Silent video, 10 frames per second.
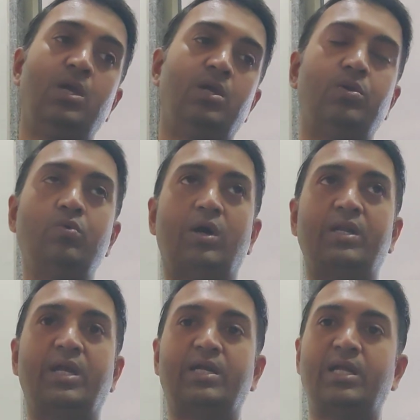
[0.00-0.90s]
you
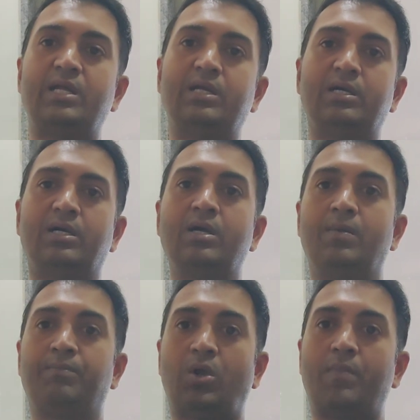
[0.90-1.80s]
are getting a
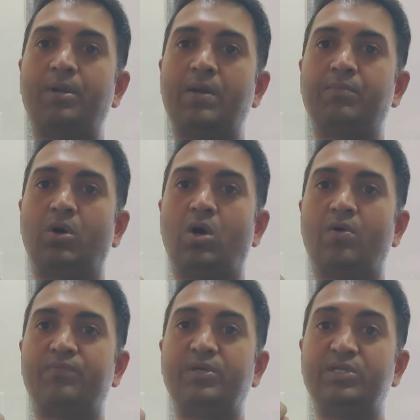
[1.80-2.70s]
problem
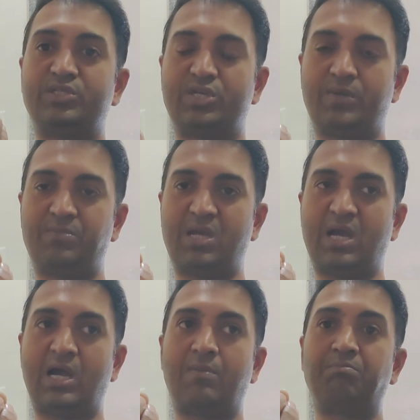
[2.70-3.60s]
of
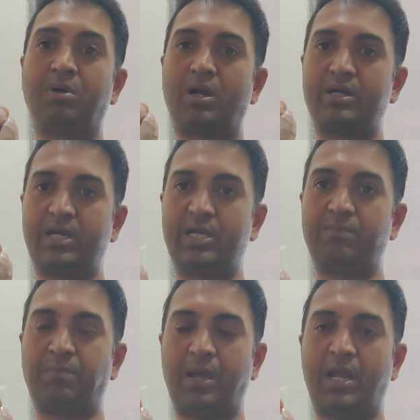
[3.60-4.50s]
ischemia,
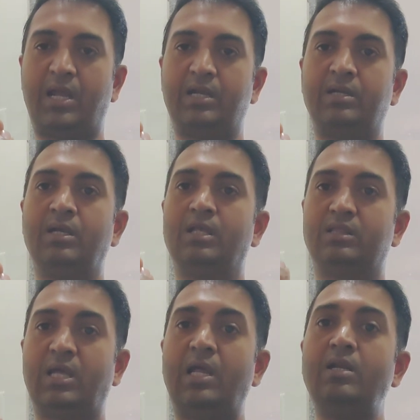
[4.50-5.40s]
burning pain.
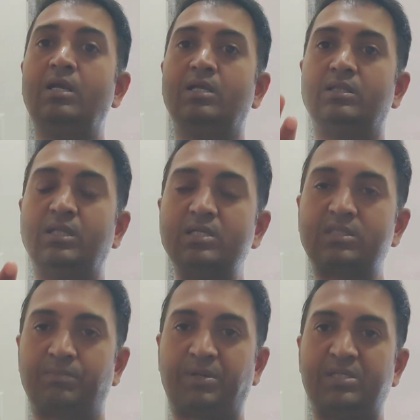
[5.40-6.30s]
Then
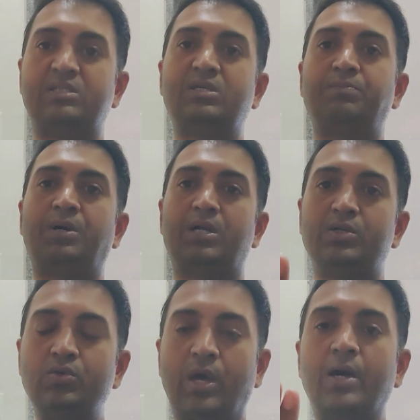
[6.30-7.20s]
this
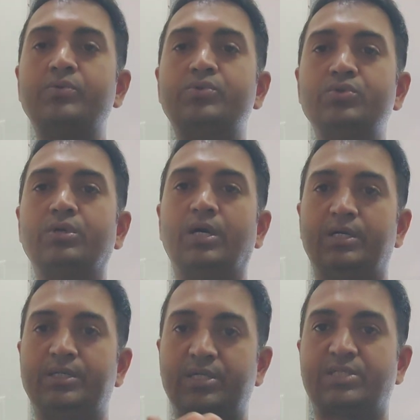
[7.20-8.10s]
principle you have to
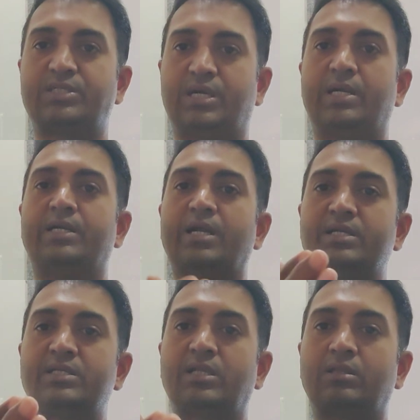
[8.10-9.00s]
understand, that
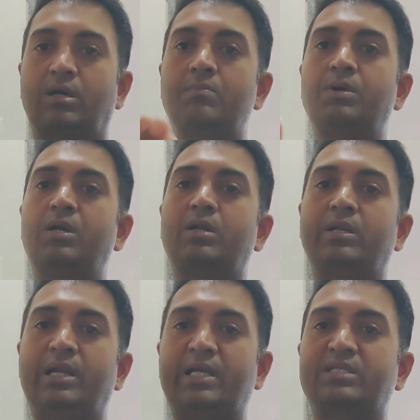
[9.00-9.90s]
is a thermal
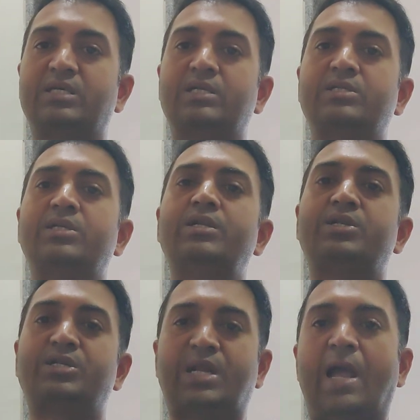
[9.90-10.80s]

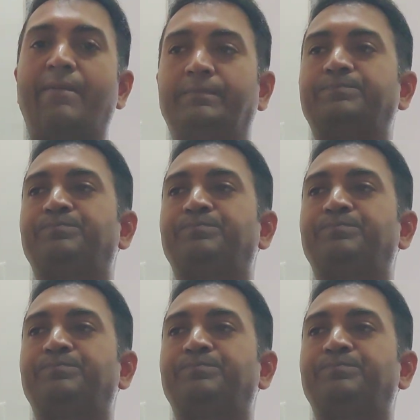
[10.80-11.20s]
relaxation time.